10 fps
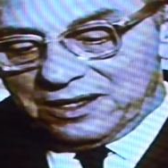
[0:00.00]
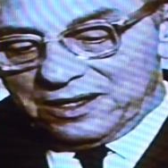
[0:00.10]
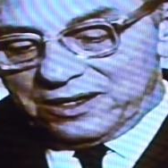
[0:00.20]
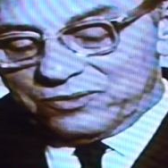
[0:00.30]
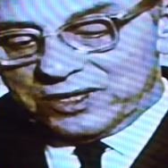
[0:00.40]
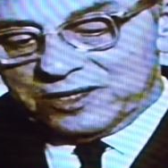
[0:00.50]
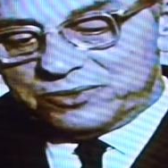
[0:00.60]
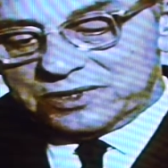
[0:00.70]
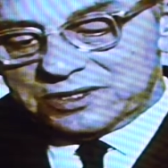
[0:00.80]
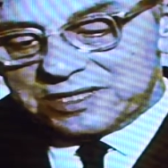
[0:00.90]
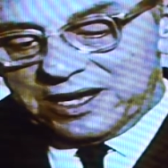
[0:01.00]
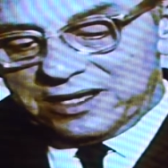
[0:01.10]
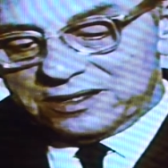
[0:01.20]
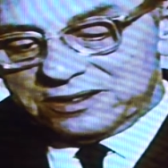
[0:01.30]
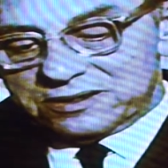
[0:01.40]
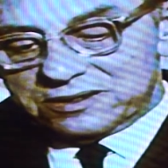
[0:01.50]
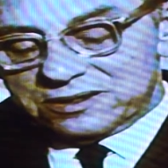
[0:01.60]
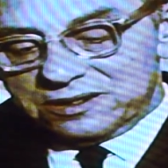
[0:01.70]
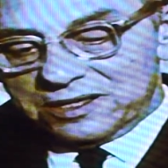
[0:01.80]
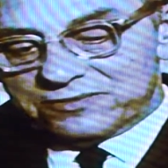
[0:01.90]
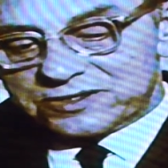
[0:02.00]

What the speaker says: And when he put his hand into the left